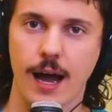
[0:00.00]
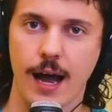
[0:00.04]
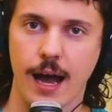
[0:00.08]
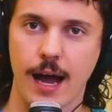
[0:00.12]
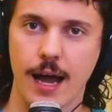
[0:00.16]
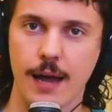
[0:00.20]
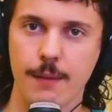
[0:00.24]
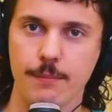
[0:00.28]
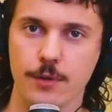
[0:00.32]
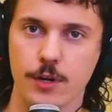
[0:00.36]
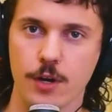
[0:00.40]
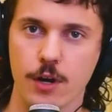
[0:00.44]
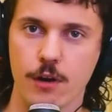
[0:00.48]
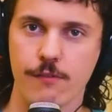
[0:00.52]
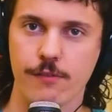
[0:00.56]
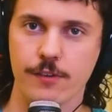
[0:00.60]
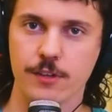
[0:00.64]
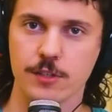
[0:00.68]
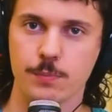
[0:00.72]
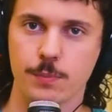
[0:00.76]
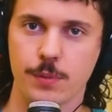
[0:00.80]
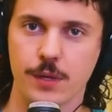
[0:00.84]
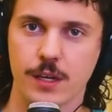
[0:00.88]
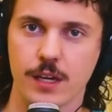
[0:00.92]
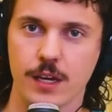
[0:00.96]
I'm
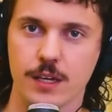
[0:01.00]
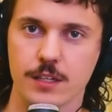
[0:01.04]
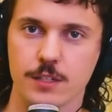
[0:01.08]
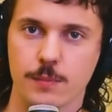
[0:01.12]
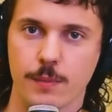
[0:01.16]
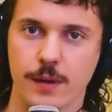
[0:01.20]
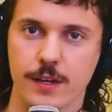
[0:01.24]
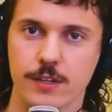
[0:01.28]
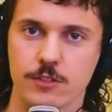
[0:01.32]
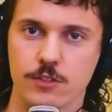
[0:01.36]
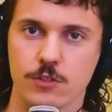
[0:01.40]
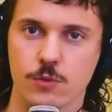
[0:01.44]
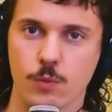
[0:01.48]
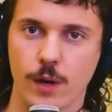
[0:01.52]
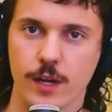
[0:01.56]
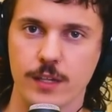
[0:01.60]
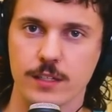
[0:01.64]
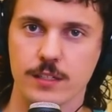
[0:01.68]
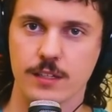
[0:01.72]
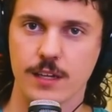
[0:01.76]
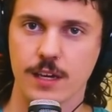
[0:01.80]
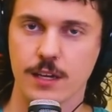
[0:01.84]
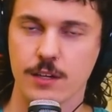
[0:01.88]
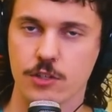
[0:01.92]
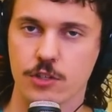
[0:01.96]
nervous because my sweat
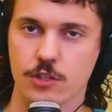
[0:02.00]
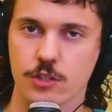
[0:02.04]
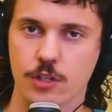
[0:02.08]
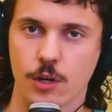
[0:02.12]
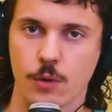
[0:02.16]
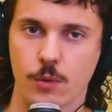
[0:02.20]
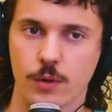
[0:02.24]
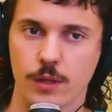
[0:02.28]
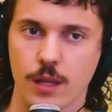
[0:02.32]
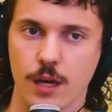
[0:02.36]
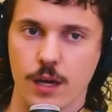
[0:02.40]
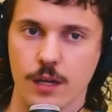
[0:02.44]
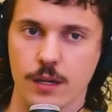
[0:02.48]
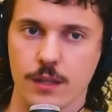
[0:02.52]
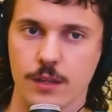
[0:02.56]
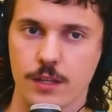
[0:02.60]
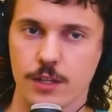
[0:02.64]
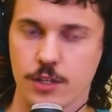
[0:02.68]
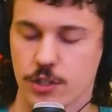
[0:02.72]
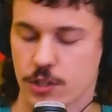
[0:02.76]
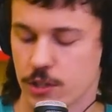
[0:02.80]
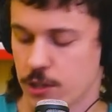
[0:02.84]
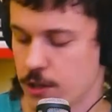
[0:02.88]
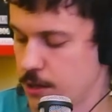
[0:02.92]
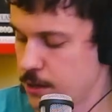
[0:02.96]
stains show a lot on
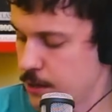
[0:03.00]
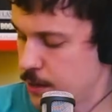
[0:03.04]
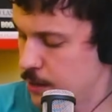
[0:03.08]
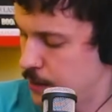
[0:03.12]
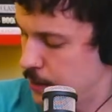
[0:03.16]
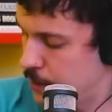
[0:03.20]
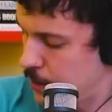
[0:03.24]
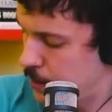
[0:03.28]
this shirt.